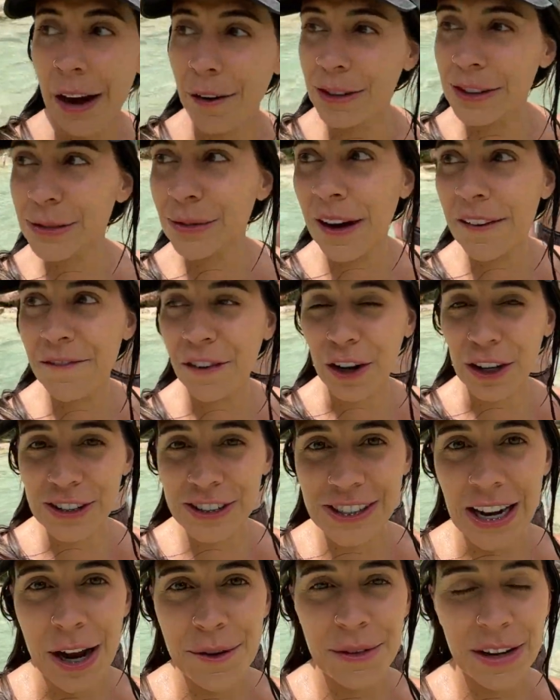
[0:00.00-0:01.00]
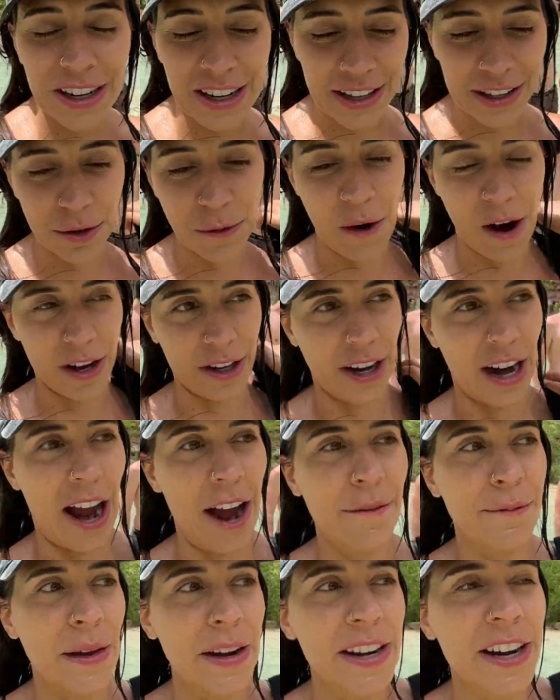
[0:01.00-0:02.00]
was my first time getting in the water.
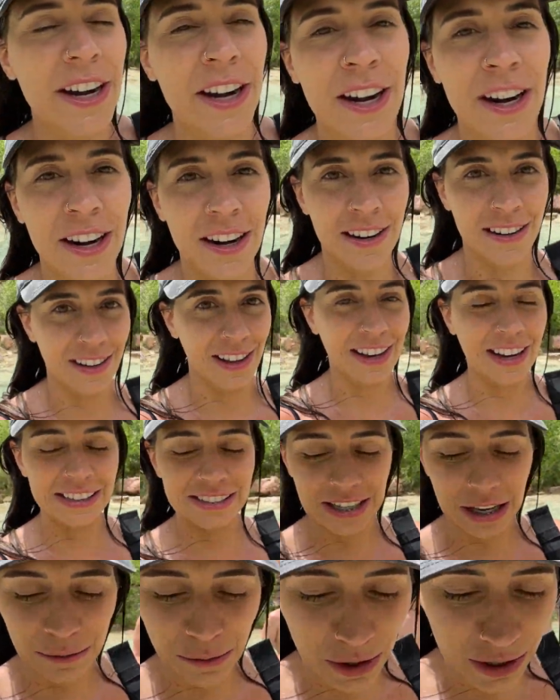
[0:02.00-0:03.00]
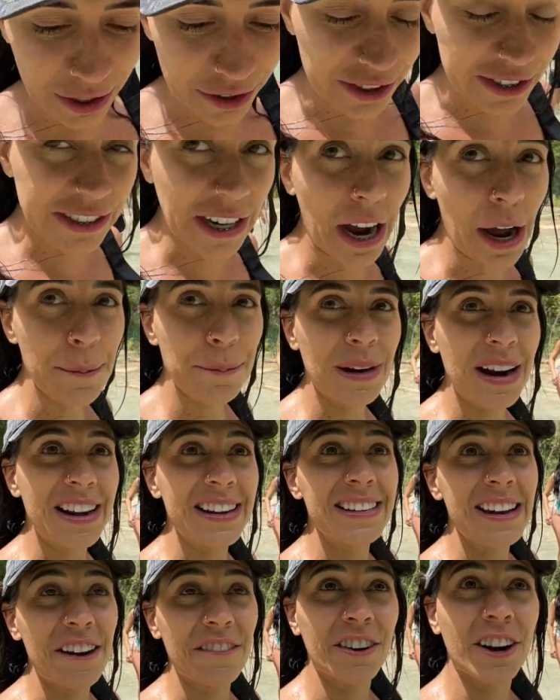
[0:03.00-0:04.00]
I've been here, like I said, one other time, but I
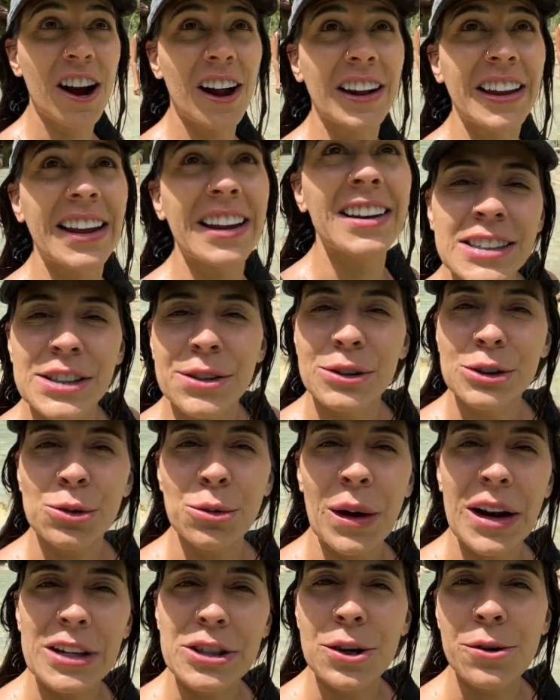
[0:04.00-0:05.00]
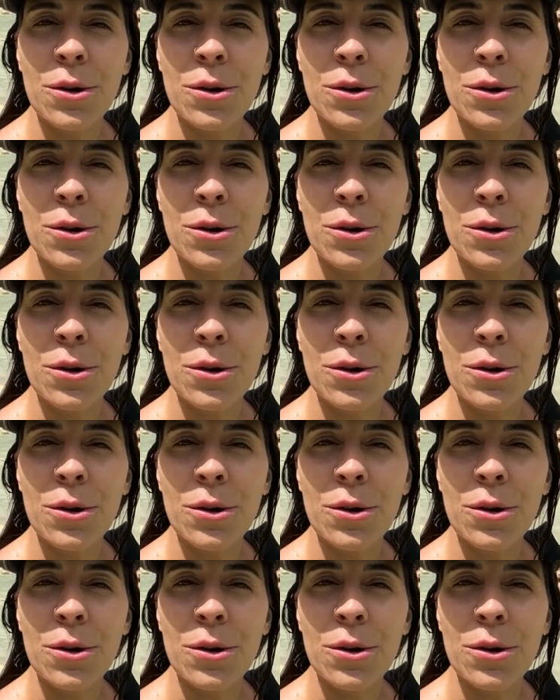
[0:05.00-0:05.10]
never got in. It was way too